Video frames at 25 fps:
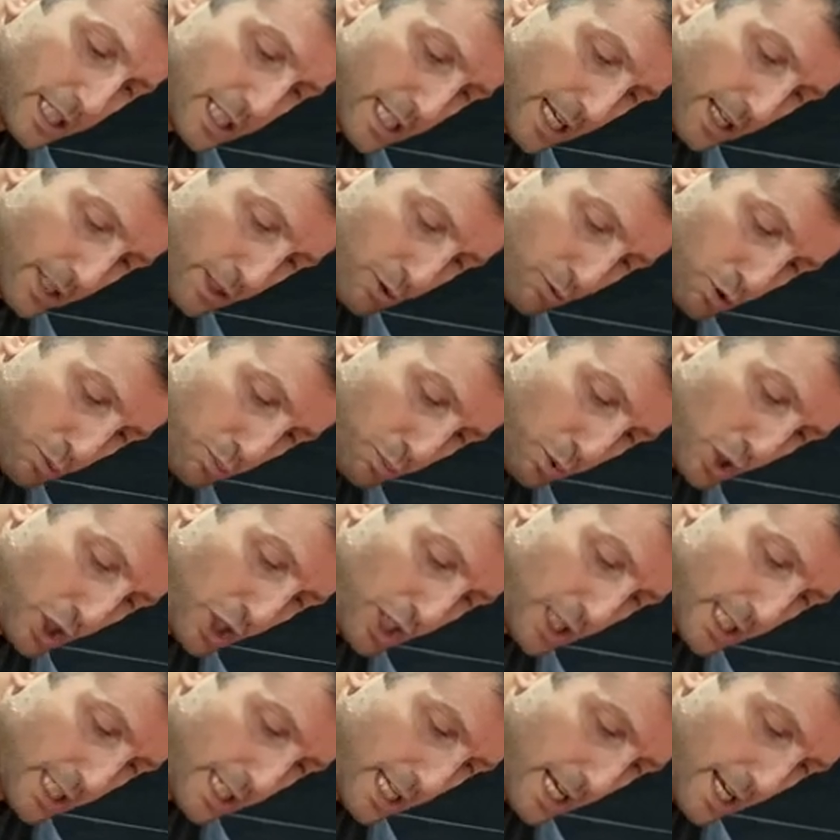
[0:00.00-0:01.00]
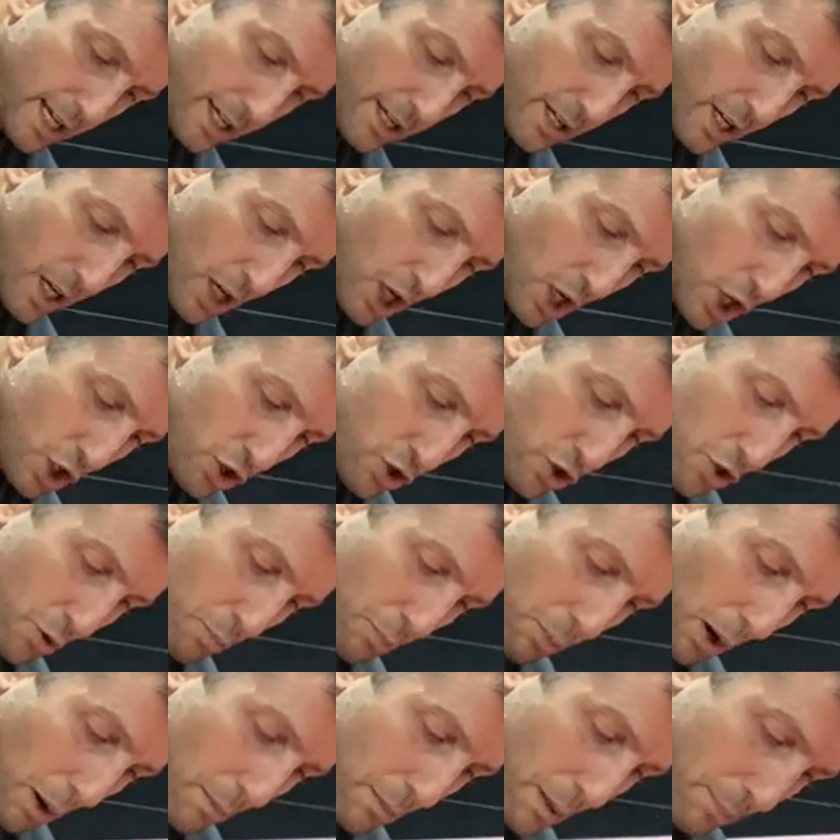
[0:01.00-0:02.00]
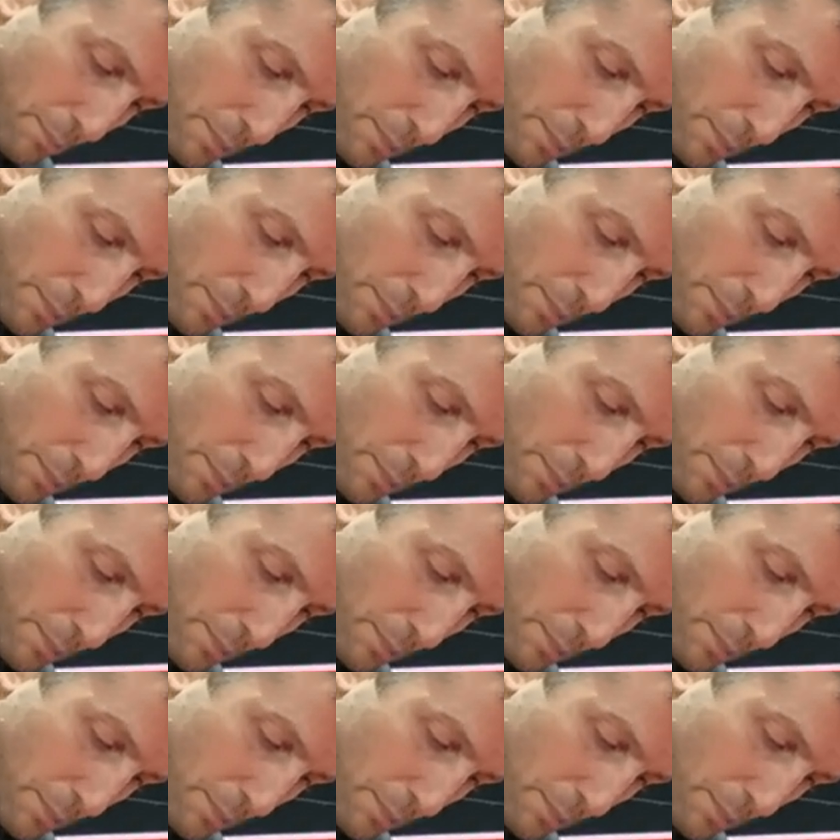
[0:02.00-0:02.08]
hand that was pushing his head to the palm up